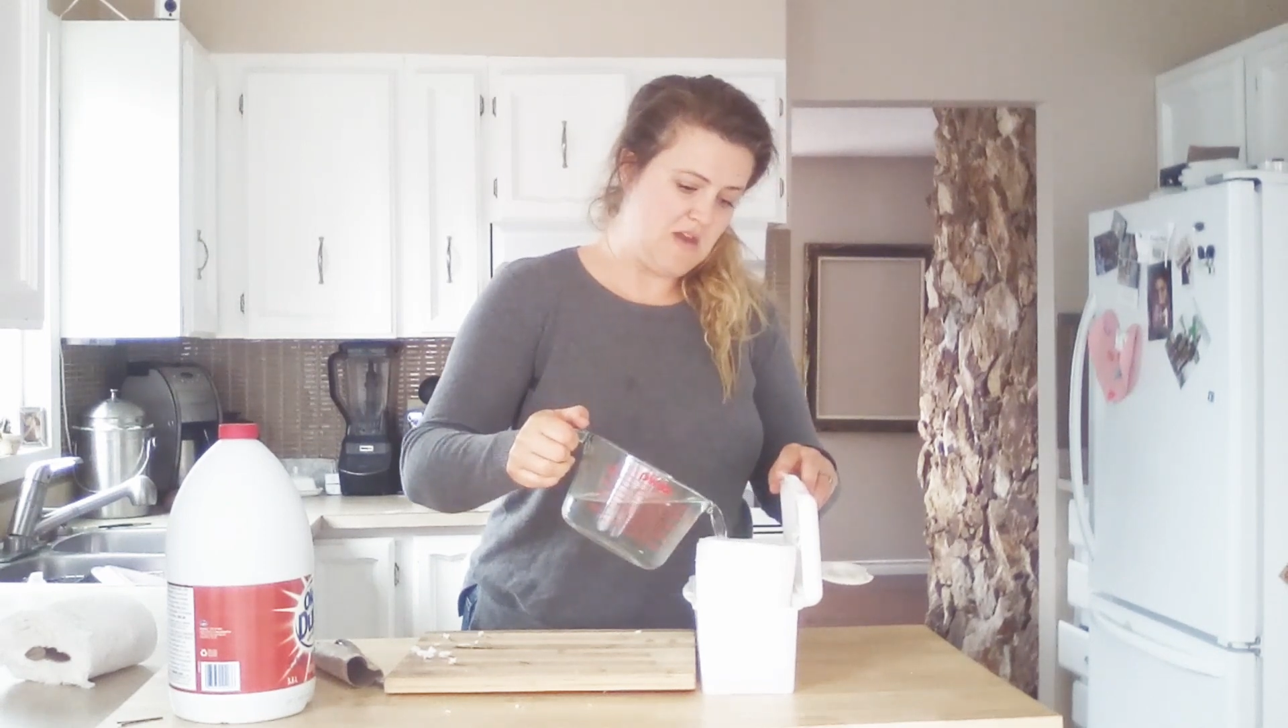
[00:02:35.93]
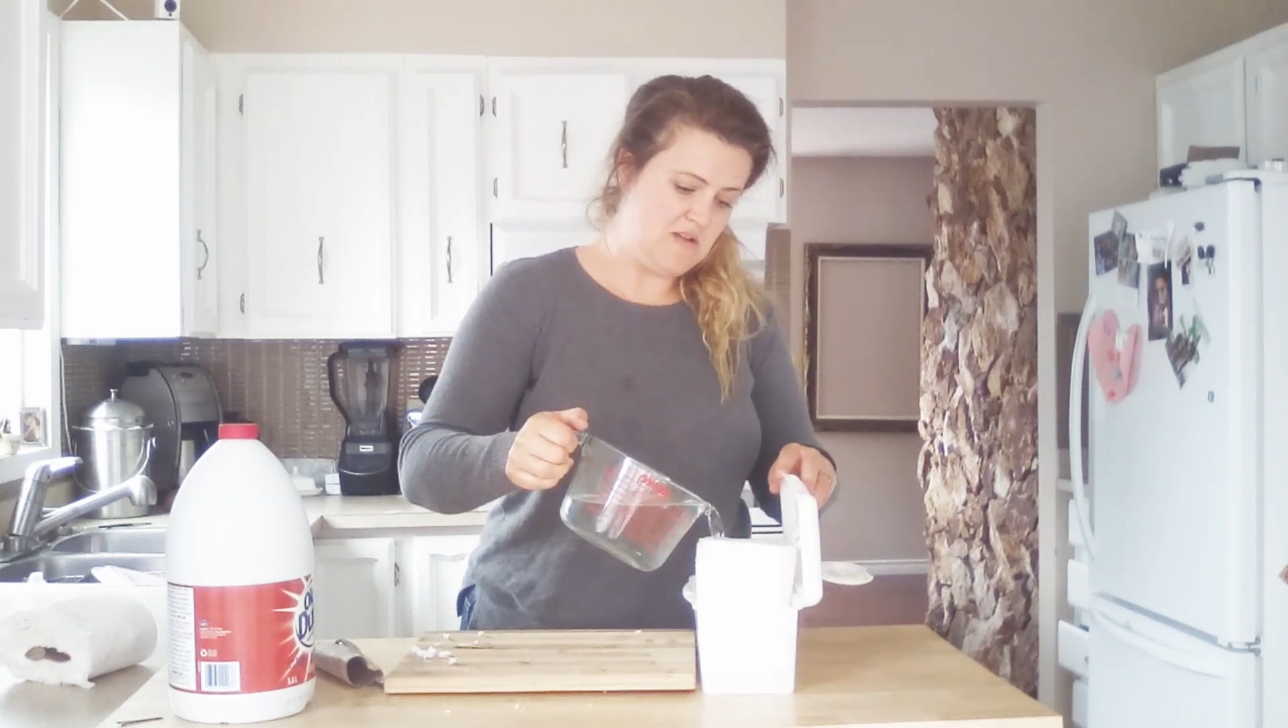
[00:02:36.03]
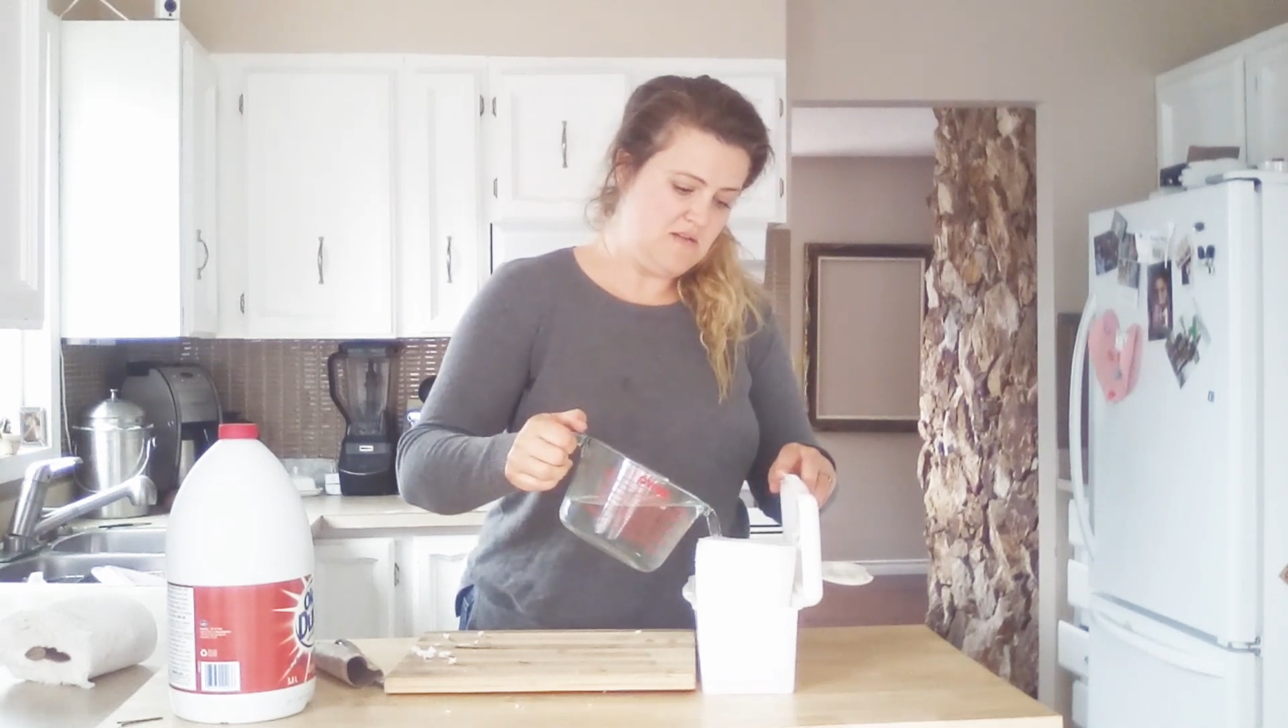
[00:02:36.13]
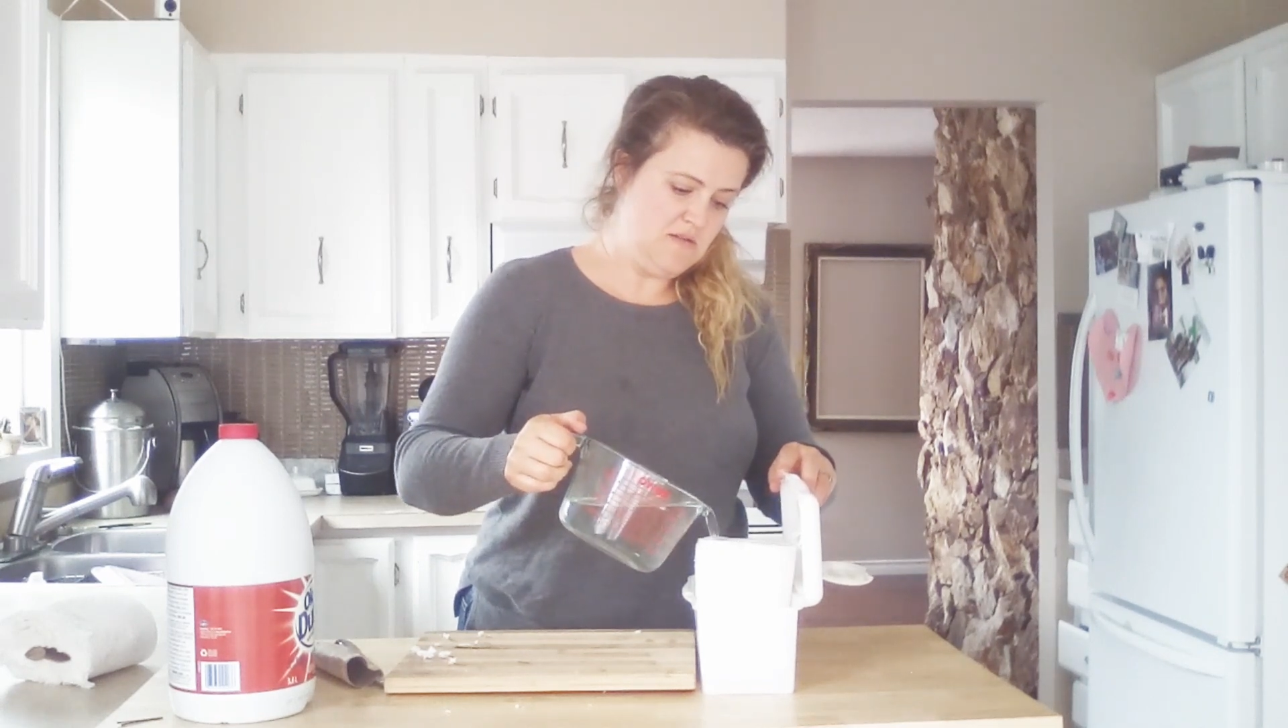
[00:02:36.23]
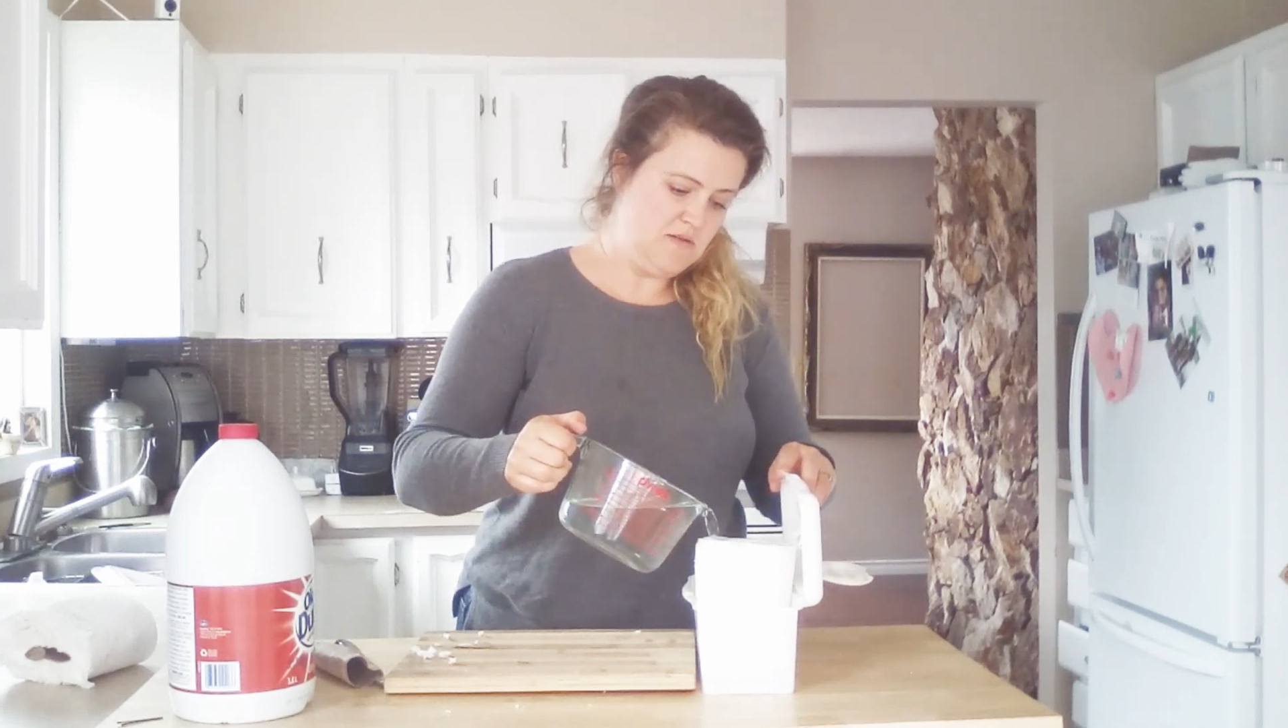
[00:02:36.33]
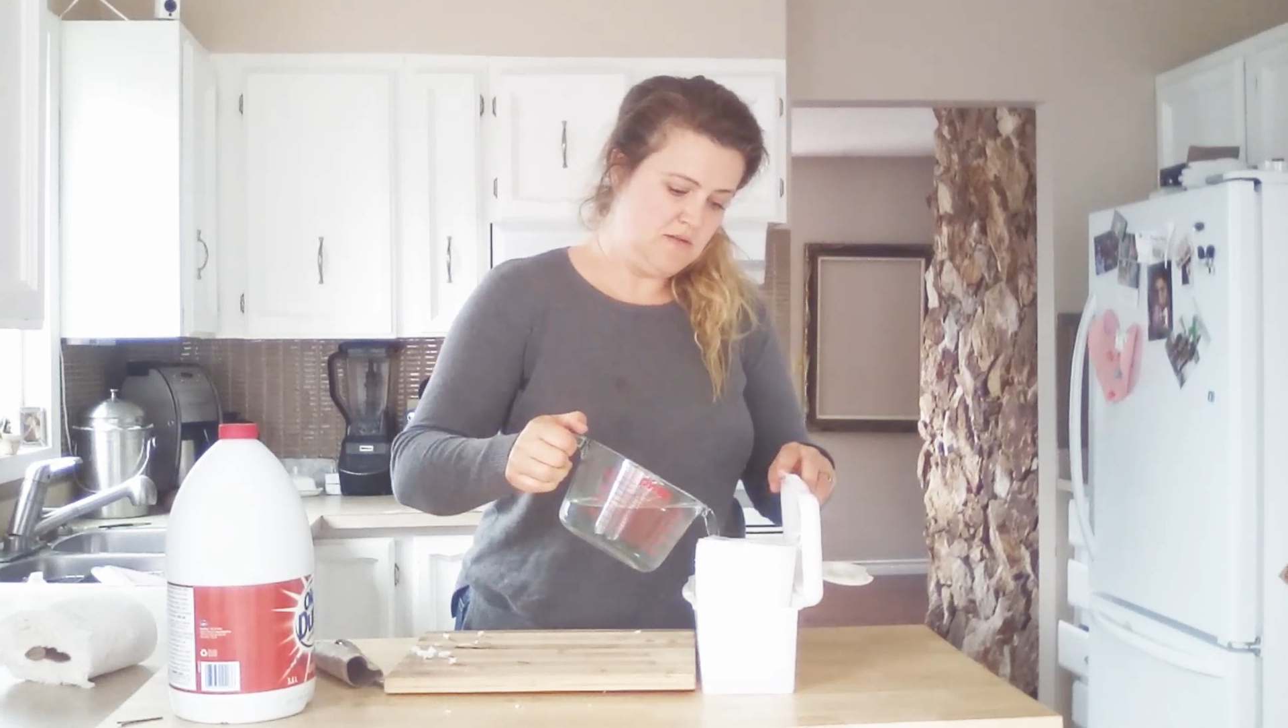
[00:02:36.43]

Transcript: And